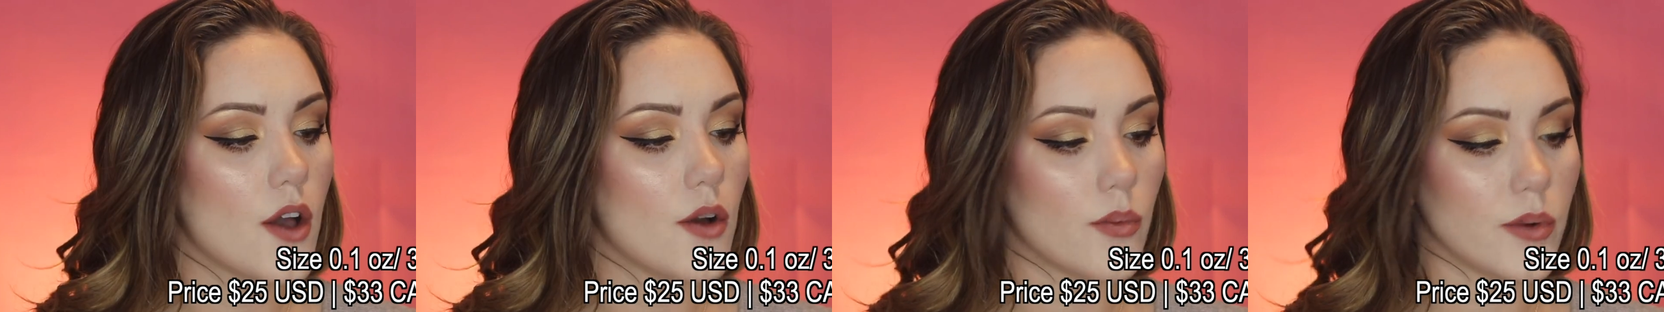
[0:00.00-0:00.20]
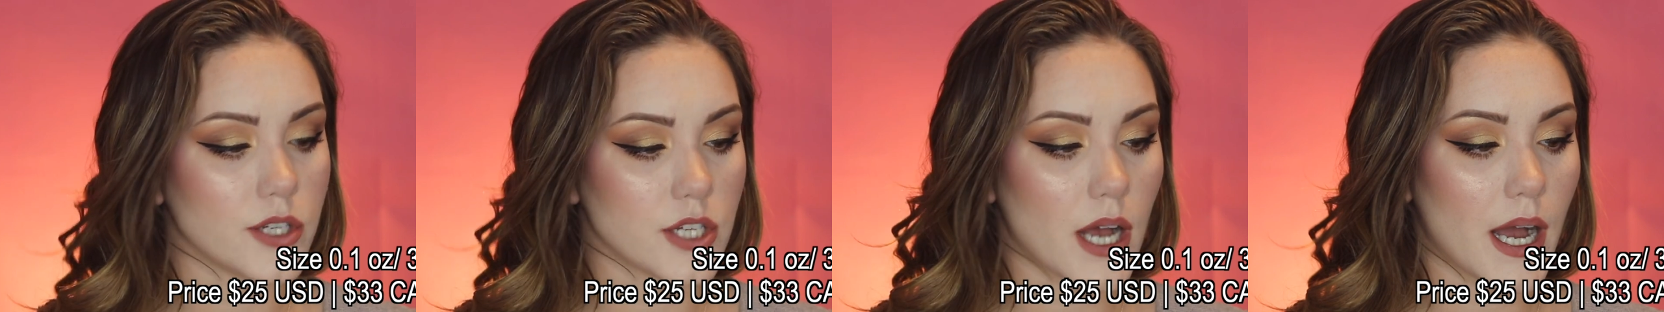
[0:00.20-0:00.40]

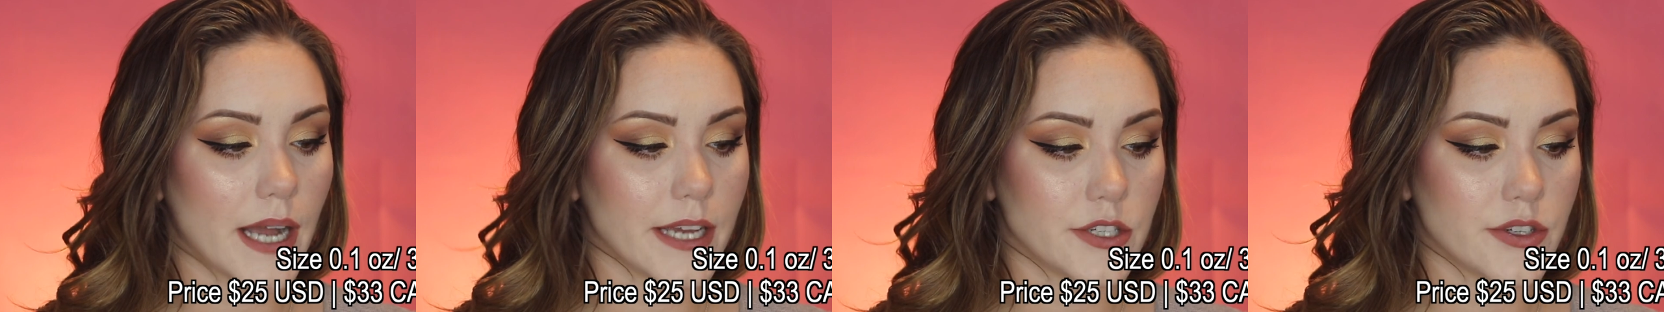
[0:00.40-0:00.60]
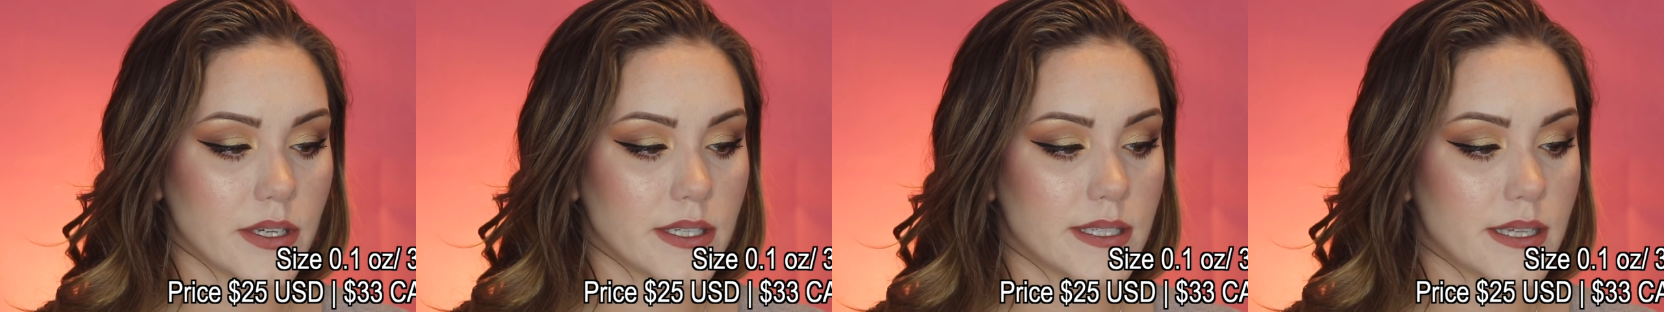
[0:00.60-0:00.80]
which
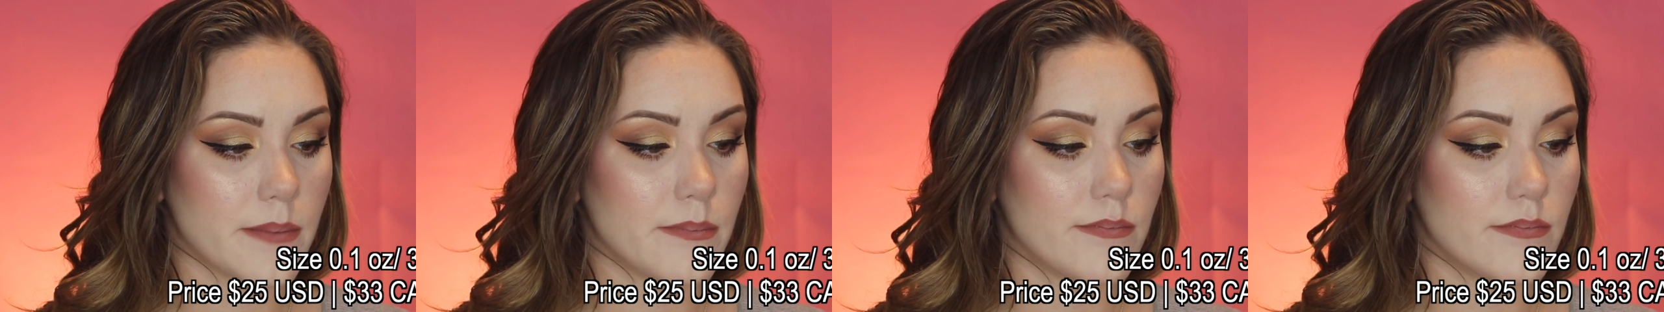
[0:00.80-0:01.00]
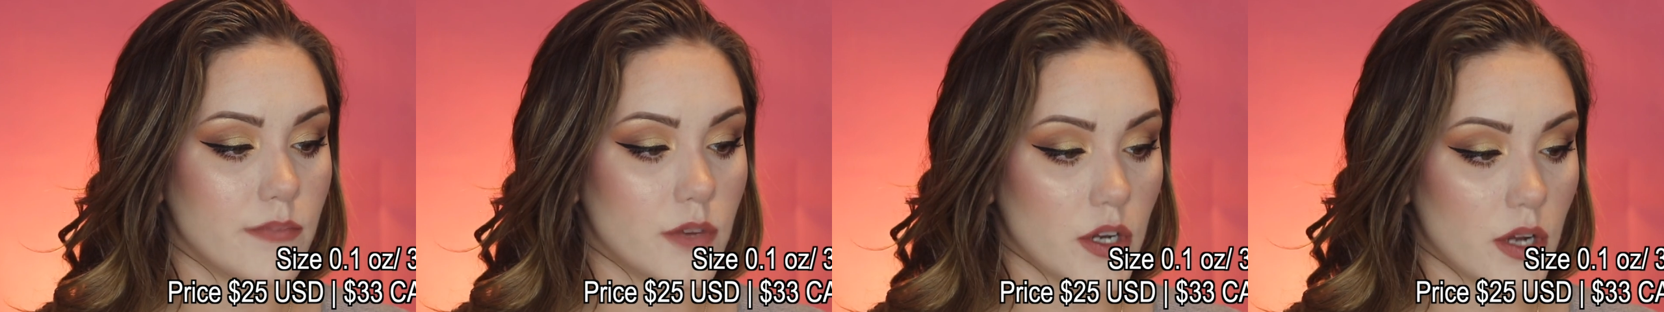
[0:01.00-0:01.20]
hydrates
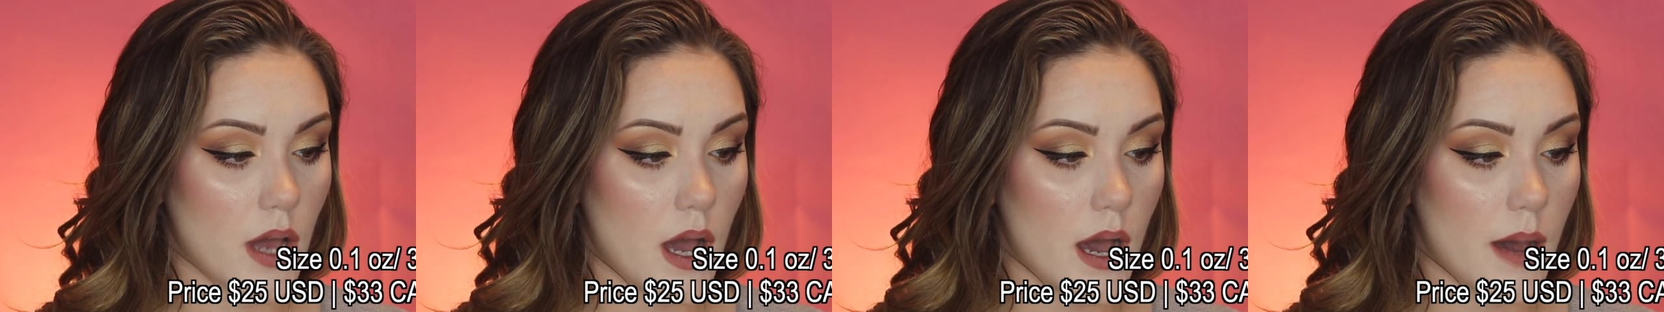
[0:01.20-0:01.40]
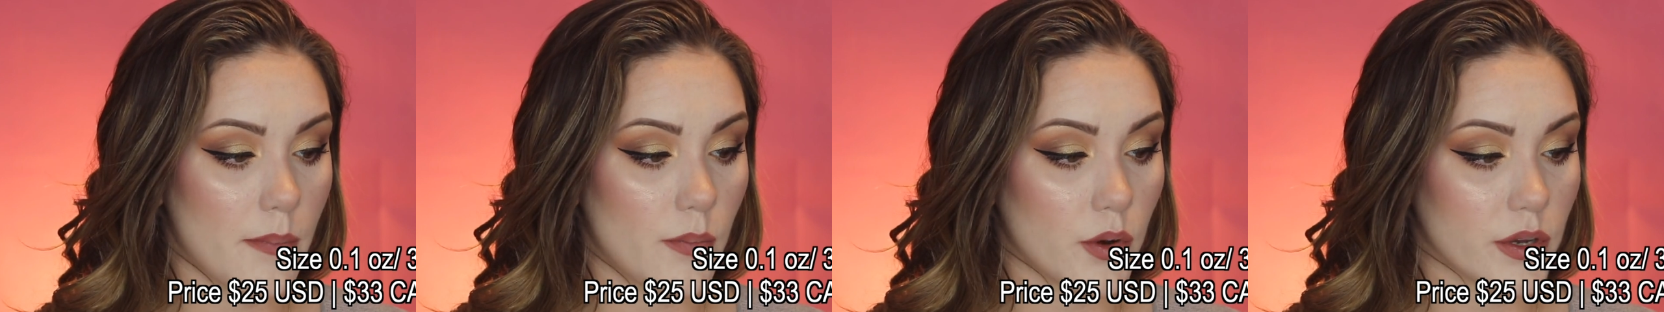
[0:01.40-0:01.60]
and
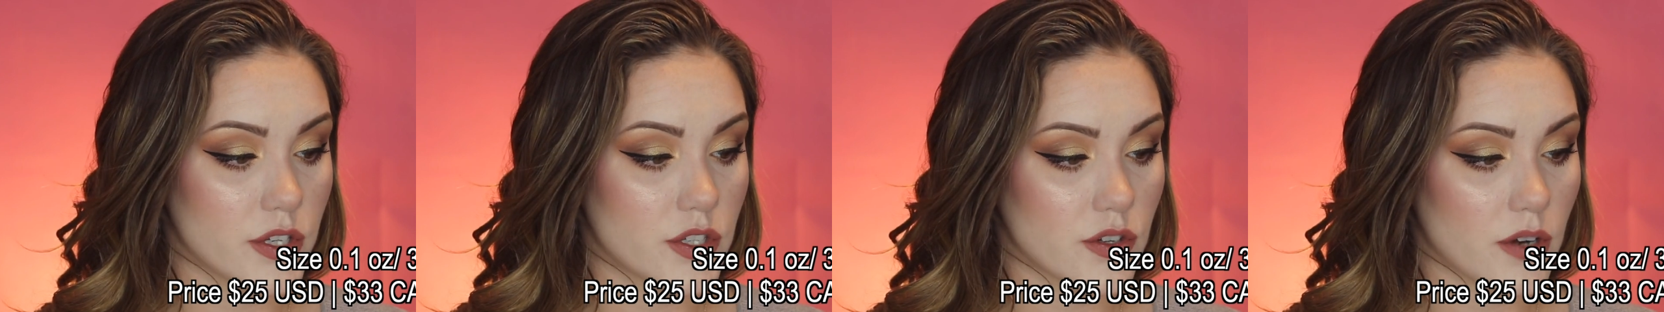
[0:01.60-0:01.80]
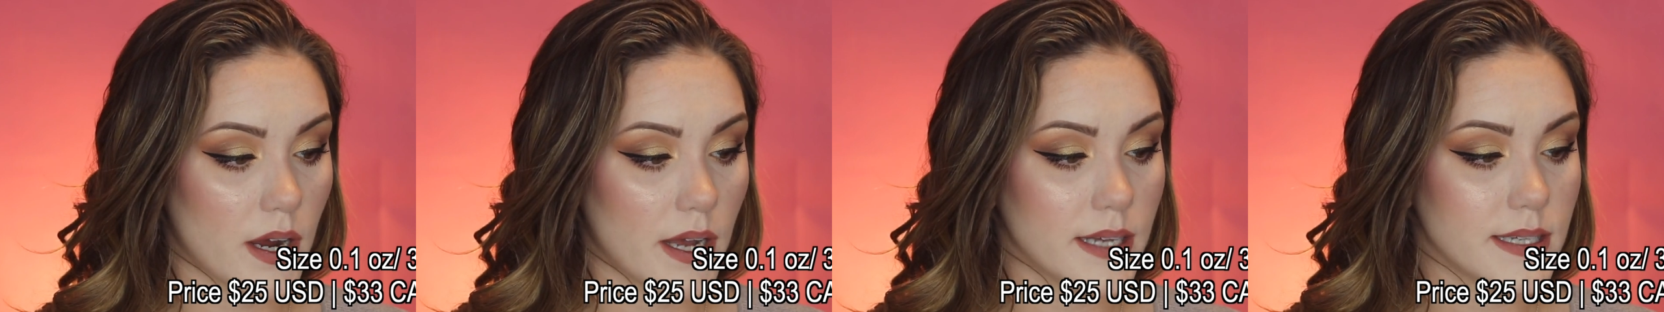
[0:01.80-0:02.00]
uh,
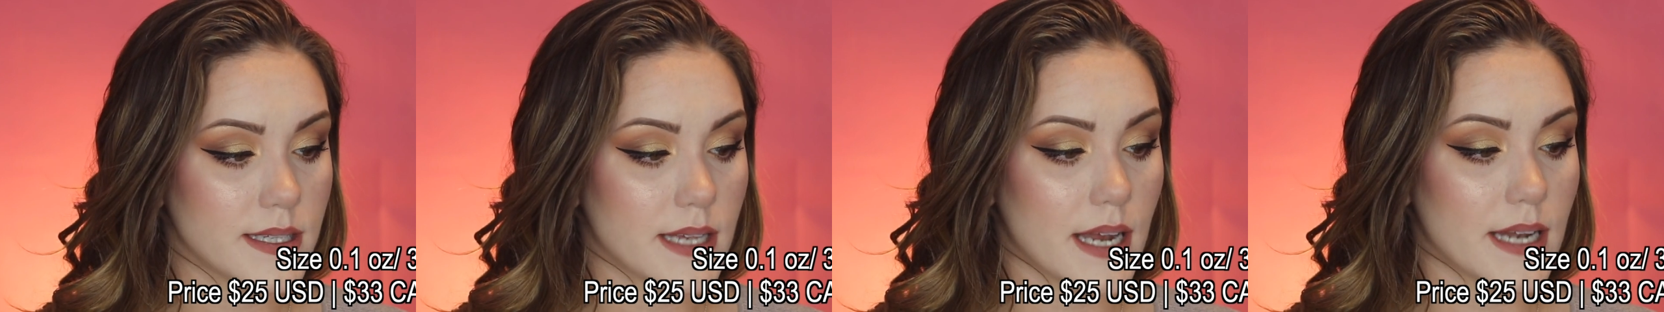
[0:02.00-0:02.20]
moisturizes,